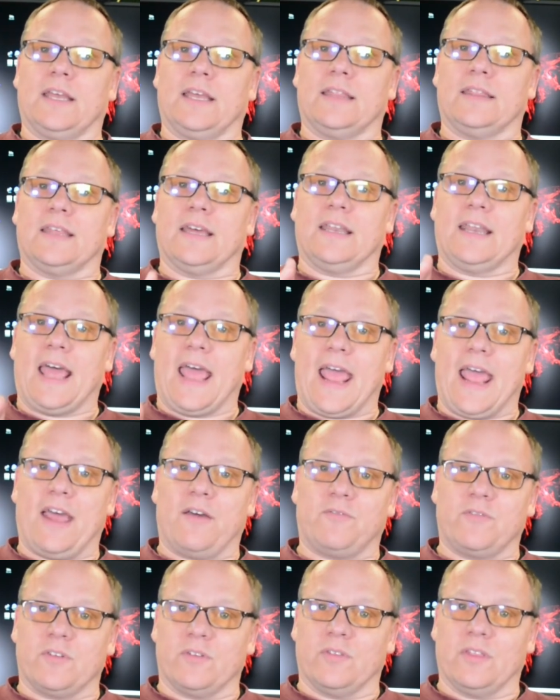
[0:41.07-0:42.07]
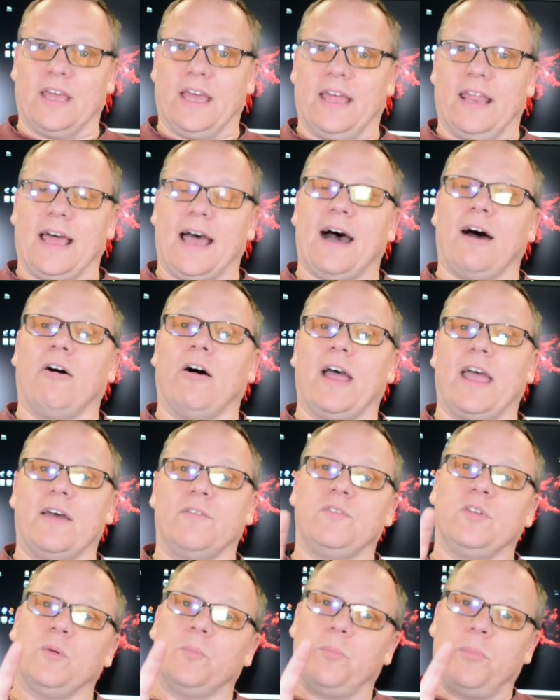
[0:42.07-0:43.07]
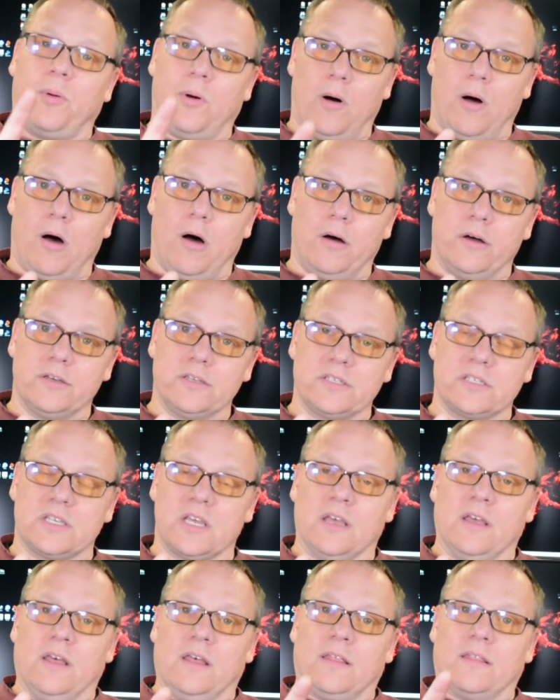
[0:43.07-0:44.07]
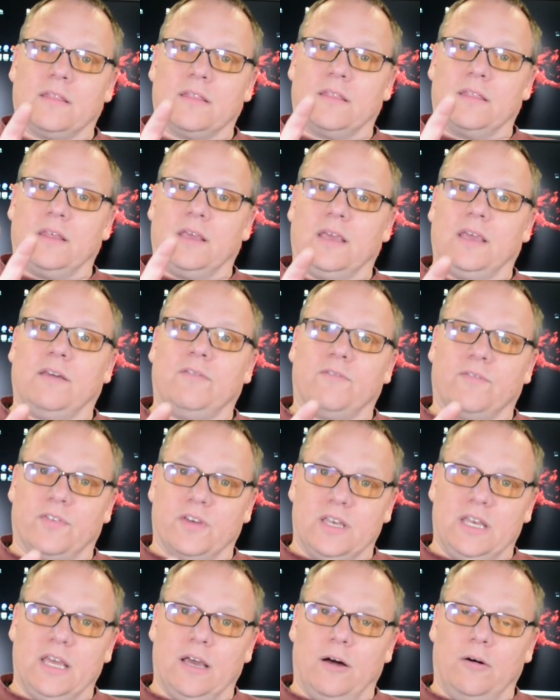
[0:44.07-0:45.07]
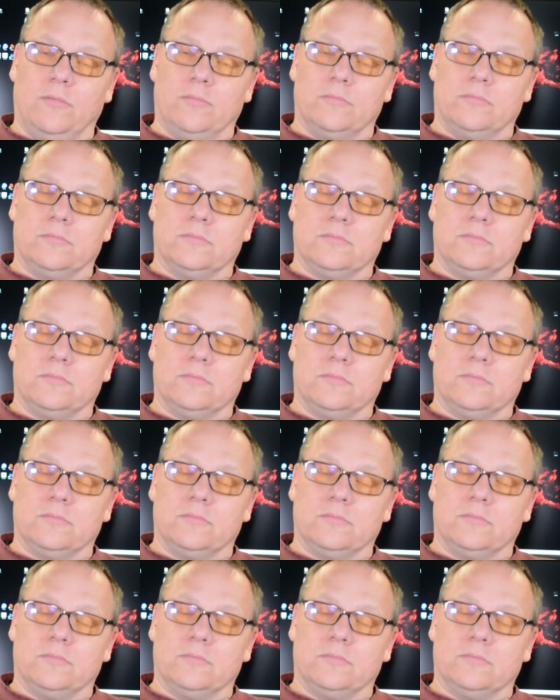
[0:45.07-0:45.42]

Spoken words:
and then after that I'll have you pause the video,